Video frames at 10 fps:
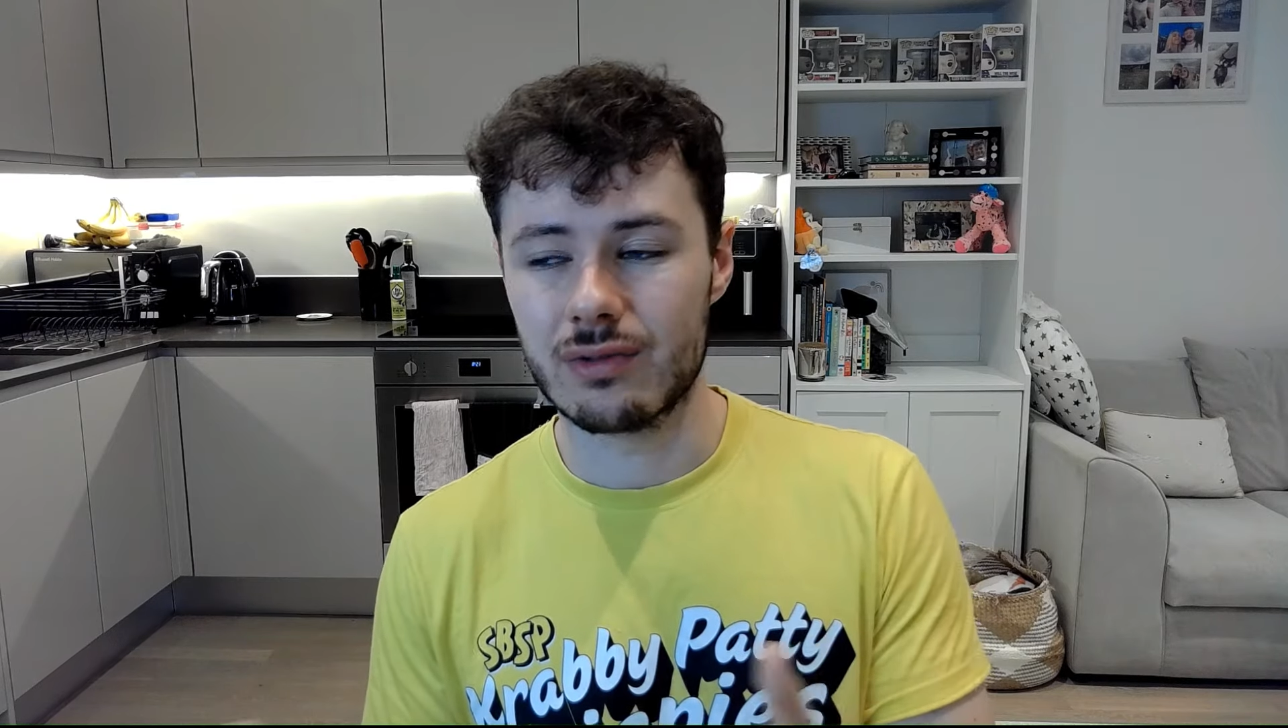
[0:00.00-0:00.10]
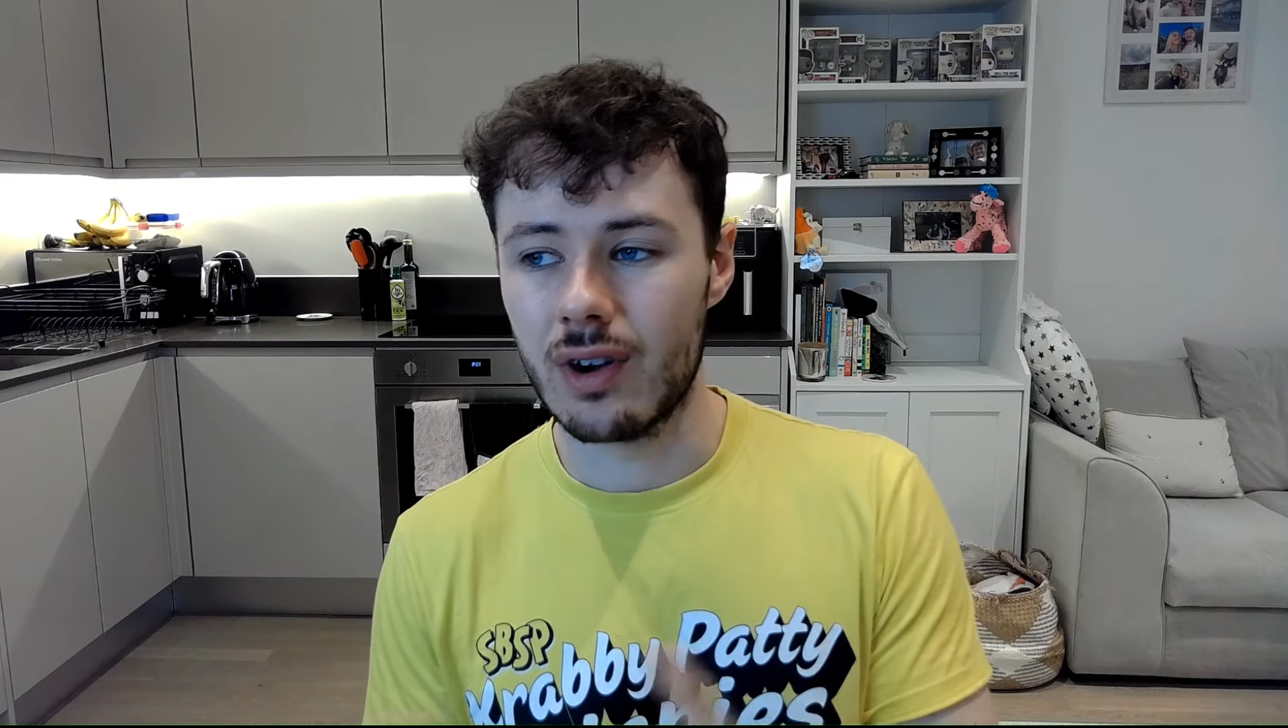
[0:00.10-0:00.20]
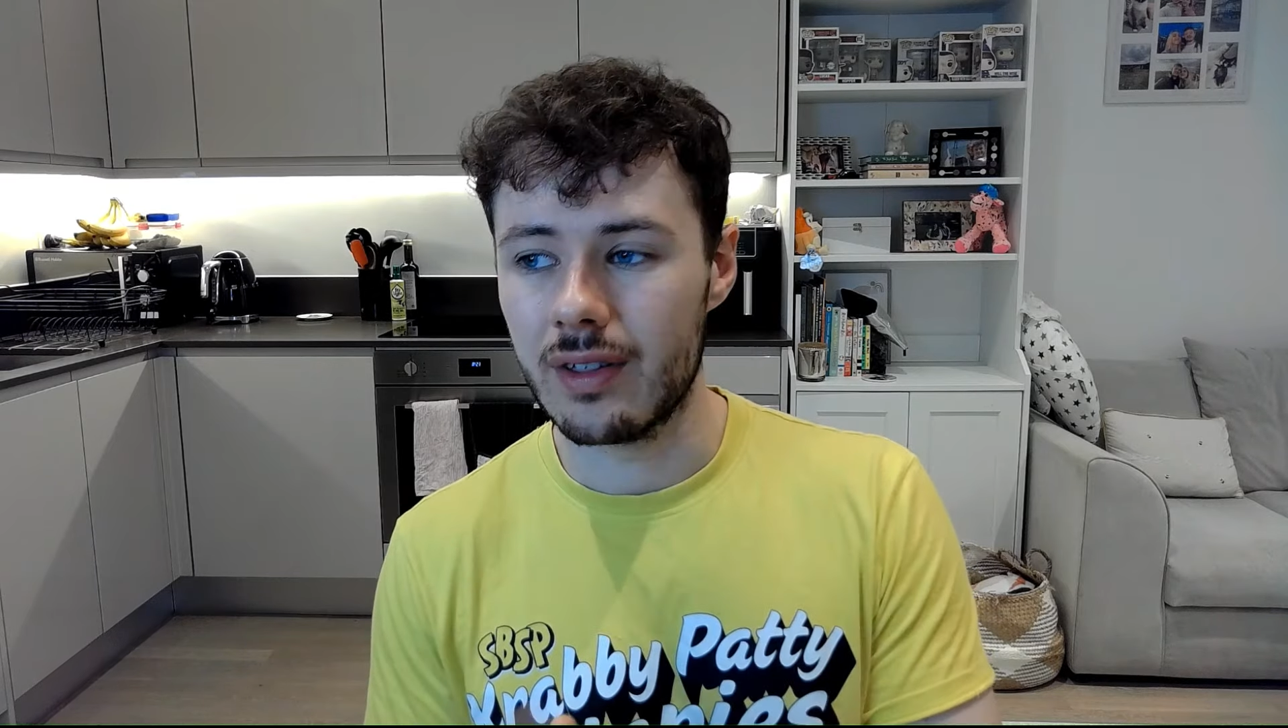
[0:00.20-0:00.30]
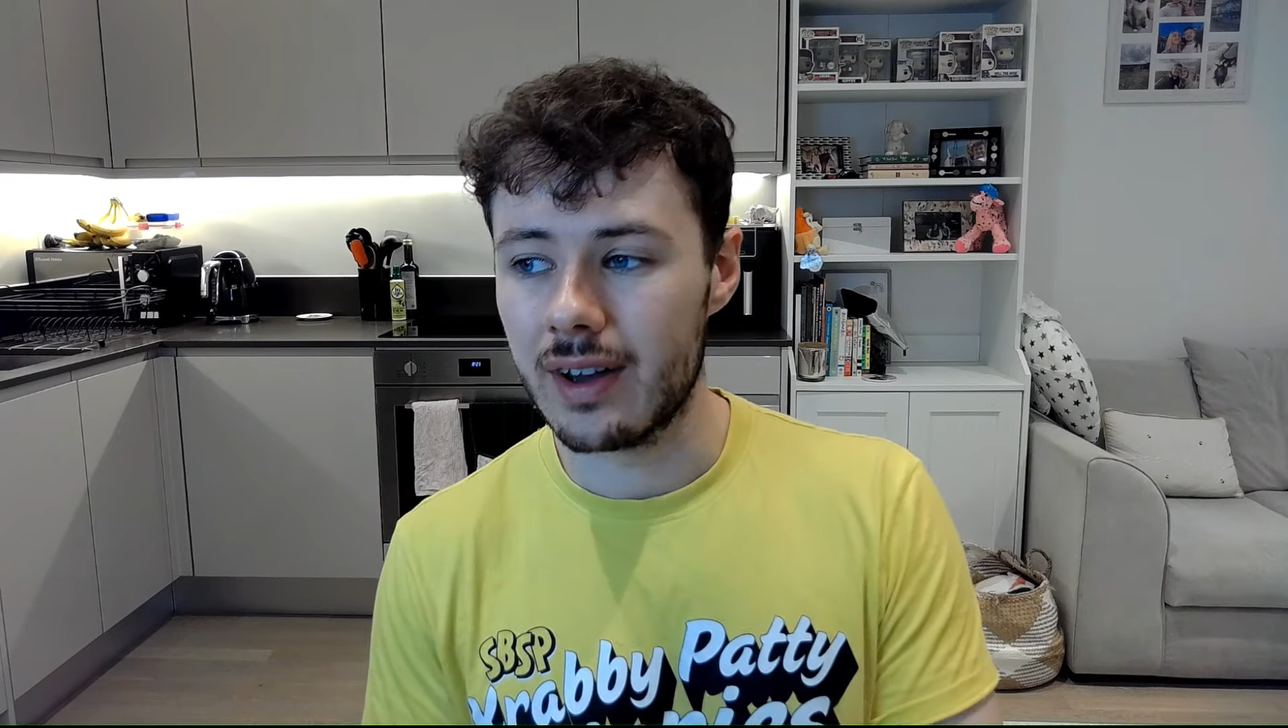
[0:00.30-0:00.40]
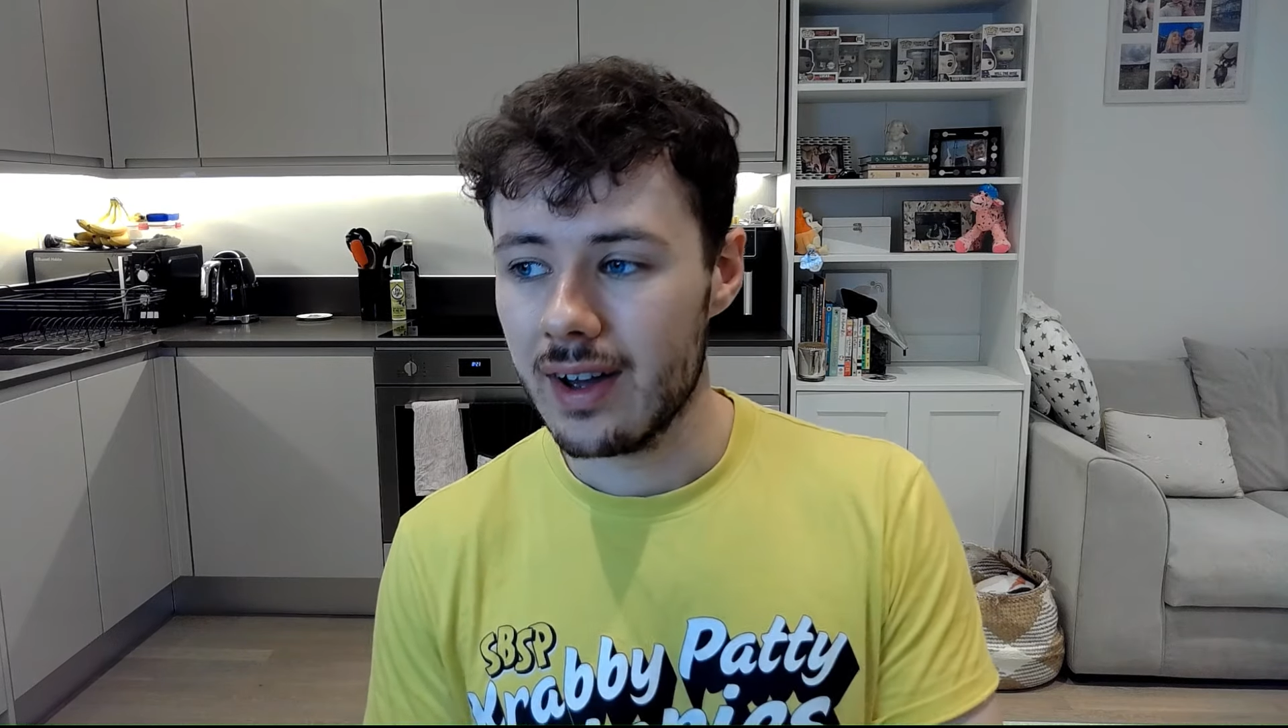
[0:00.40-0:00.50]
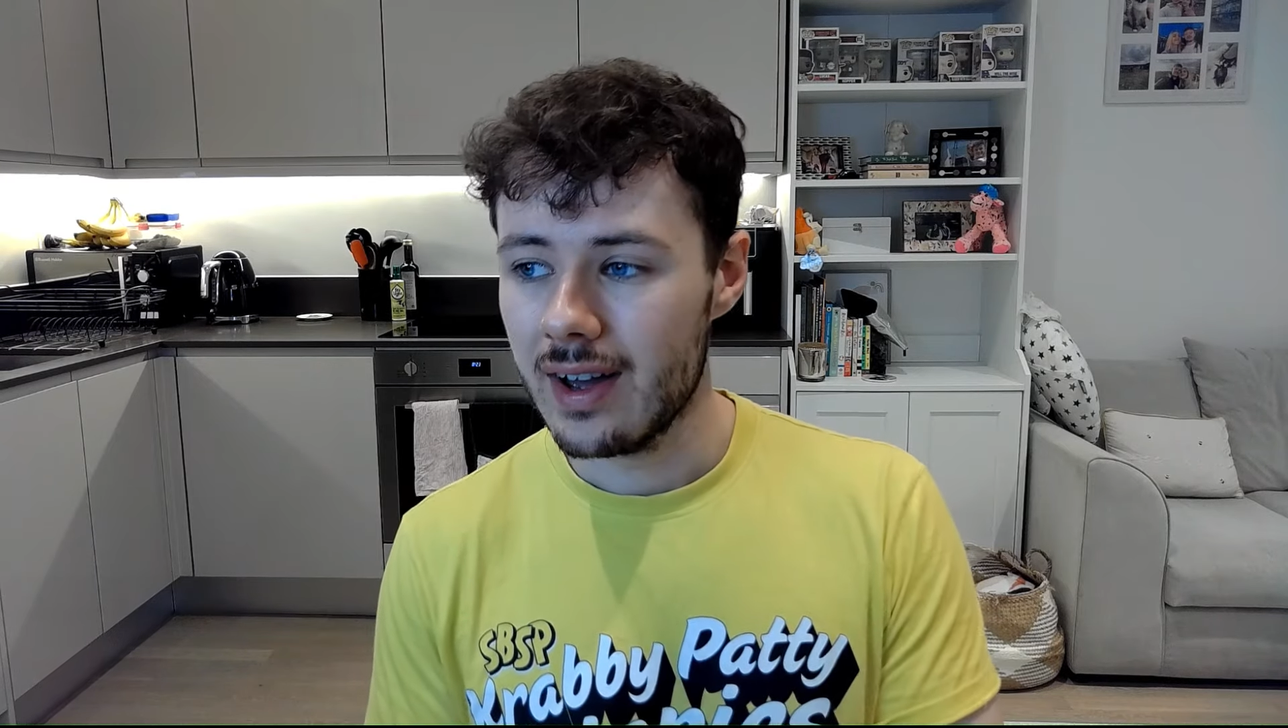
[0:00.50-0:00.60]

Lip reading: rather?